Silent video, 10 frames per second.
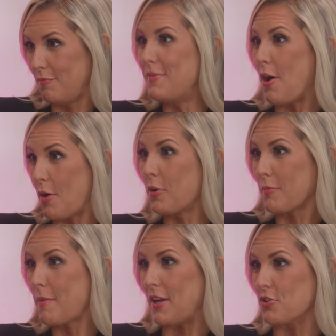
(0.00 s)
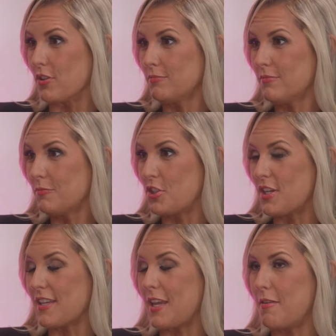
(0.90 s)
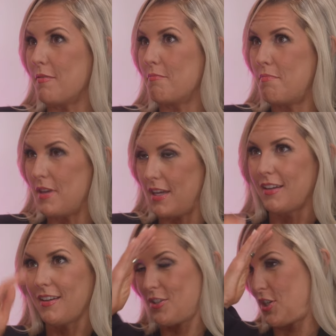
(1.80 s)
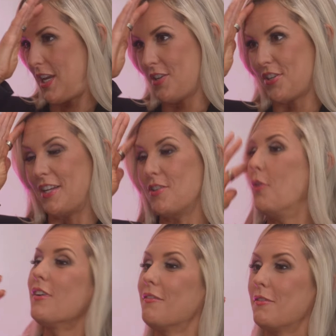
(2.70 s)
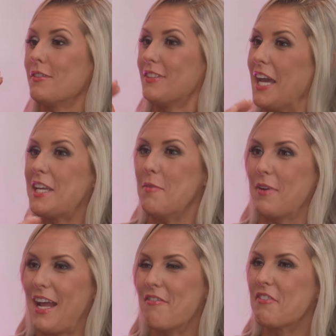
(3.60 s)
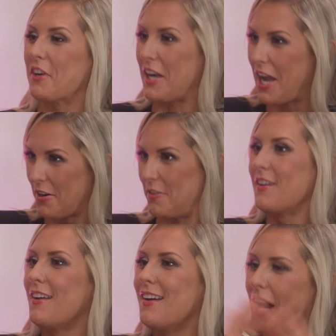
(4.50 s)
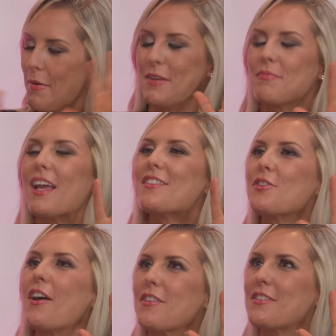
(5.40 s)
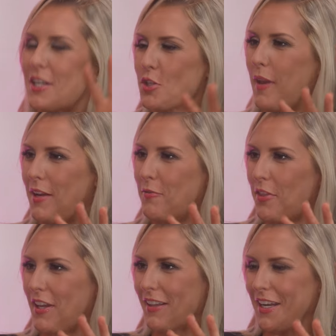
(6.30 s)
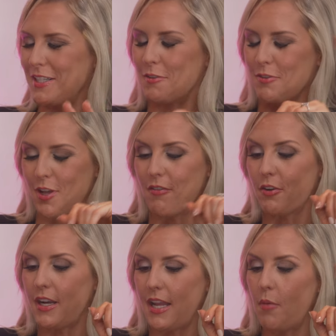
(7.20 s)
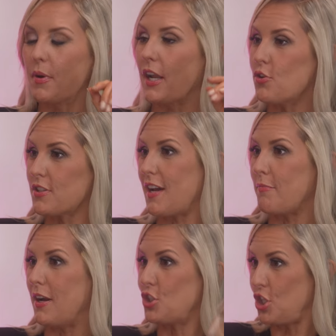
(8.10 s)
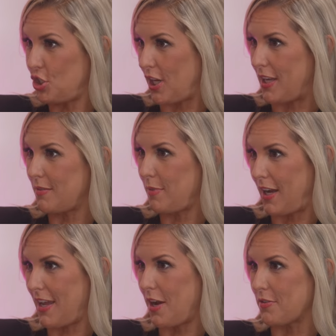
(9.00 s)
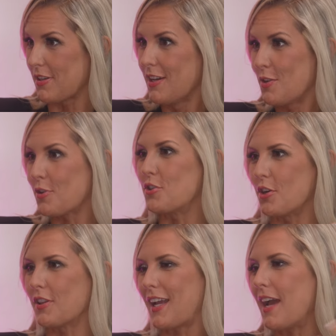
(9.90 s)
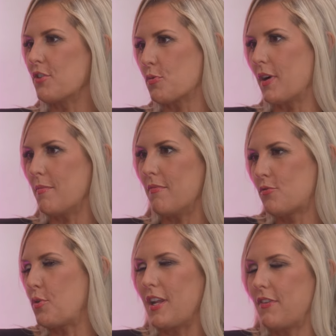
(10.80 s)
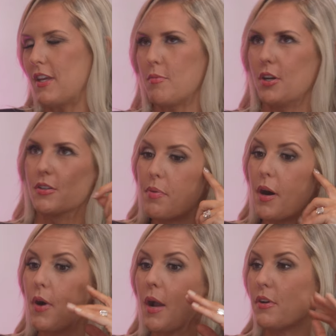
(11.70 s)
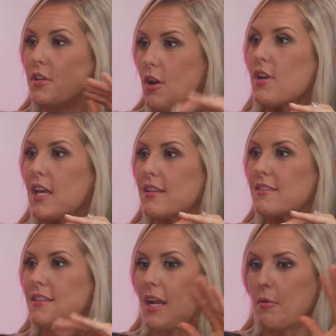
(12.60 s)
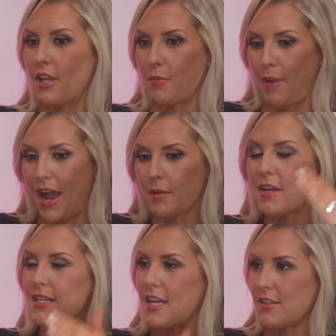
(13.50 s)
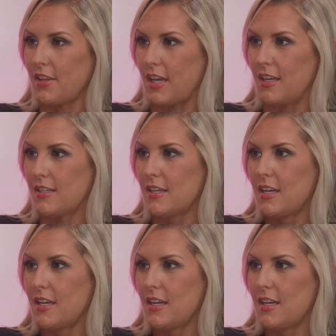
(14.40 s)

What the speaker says: Now I work in my bedroom, which is a big change, and I don't like it, but I haven't figured out how to, it's not such a painful thing that I need to resolve it right now, but I used to have my she shed behind the house. Okay. So I joked like I have a 20 feet commute, but I would notice that I would like pack my day till the end,